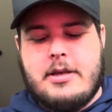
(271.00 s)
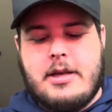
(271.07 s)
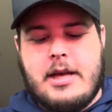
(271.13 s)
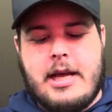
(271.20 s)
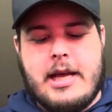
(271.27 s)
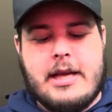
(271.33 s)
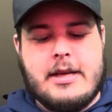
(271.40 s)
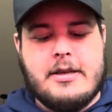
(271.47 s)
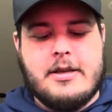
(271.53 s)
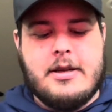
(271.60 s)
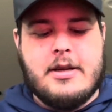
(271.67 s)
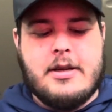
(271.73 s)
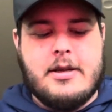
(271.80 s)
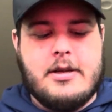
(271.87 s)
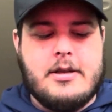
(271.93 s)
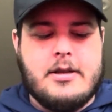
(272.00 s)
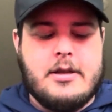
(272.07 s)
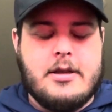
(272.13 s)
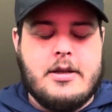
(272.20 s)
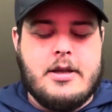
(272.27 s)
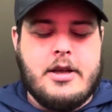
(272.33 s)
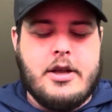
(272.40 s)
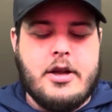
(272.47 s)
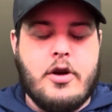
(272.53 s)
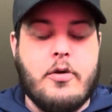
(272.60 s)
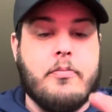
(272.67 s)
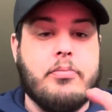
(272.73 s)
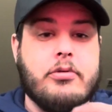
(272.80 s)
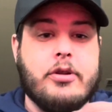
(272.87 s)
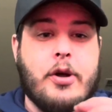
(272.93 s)
and uh, you know,
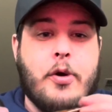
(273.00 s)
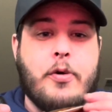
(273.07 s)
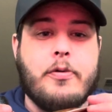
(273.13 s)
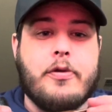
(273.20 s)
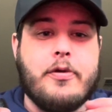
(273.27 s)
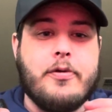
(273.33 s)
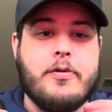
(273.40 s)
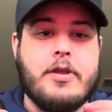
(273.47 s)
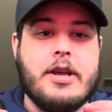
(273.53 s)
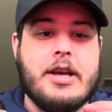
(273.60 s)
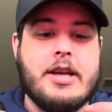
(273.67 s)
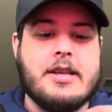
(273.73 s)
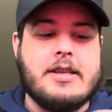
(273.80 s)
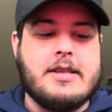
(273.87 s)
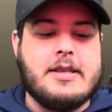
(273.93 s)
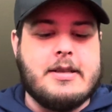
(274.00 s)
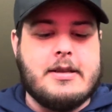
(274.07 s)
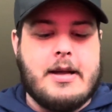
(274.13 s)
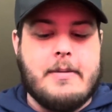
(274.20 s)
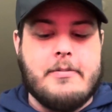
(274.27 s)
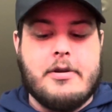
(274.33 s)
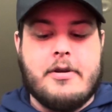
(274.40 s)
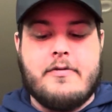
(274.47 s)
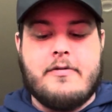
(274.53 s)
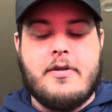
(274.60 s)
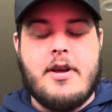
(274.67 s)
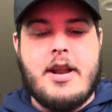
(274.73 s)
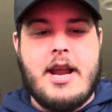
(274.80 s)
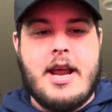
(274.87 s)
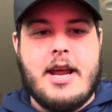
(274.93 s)
blow through this. I'm gonna
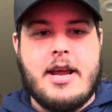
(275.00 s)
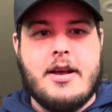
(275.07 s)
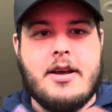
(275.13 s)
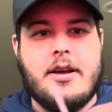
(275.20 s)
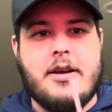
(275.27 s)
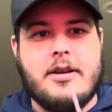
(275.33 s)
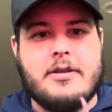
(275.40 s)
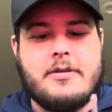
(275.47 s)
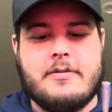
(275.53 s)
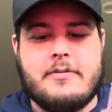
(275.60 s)
run a, uh,